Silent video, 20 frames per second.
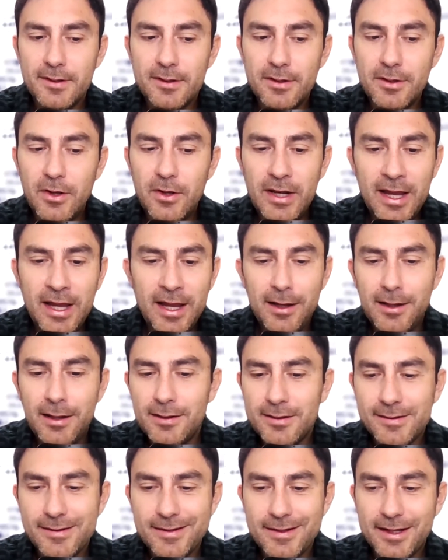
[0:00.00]
you
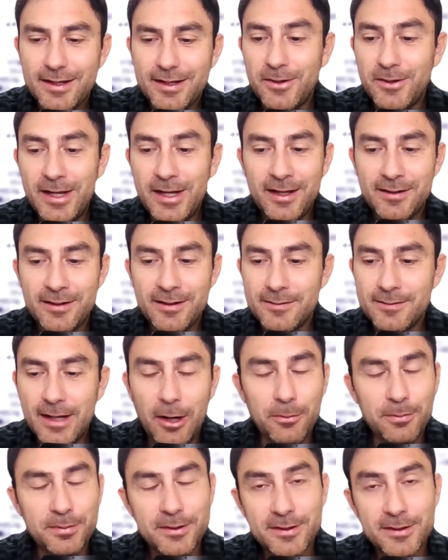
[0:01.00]
need
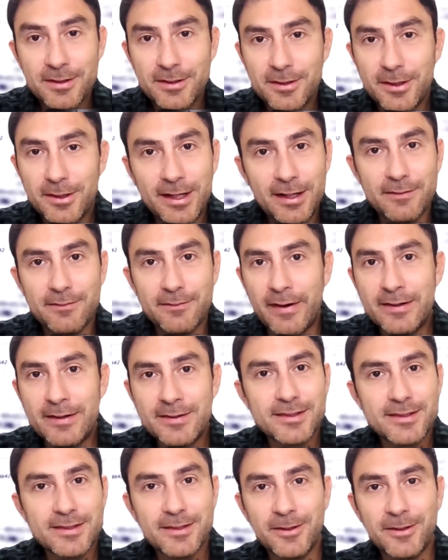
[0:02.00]
help. You need
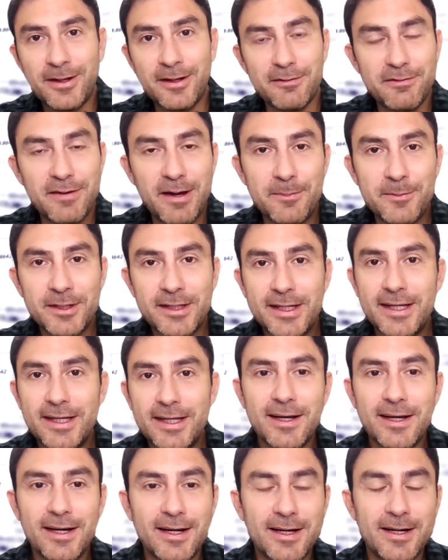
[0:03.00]
friends, you need
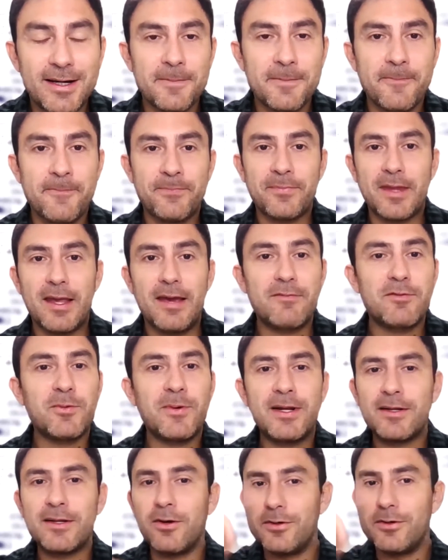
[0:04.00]
family.
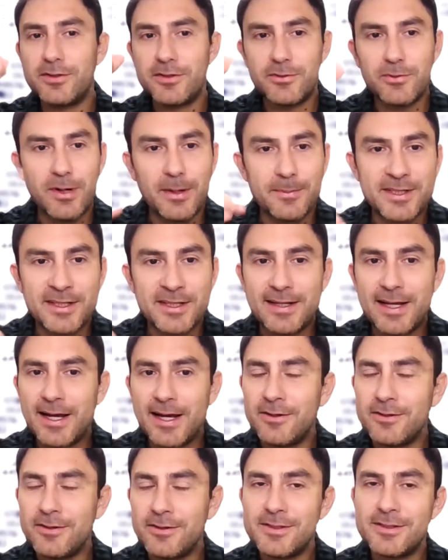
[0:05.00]
Everyone goes through ups and
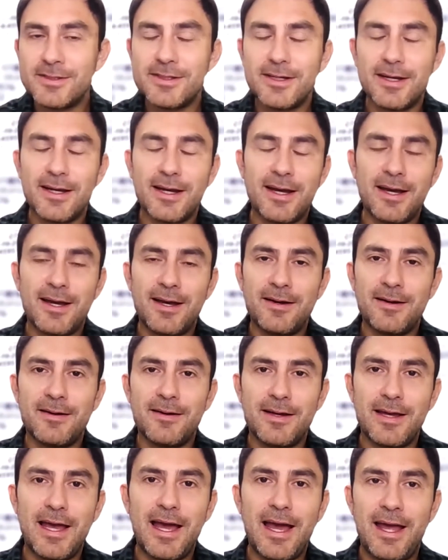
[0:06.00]
downs,
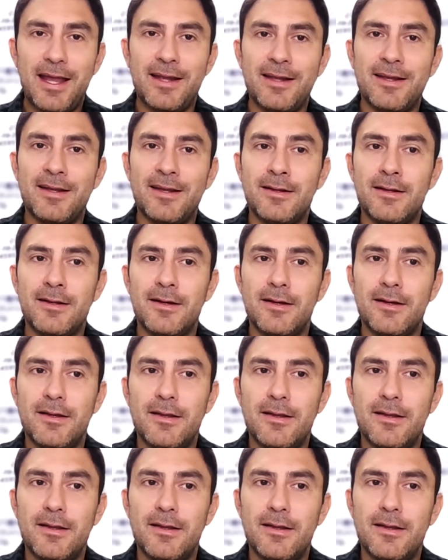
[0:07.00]
and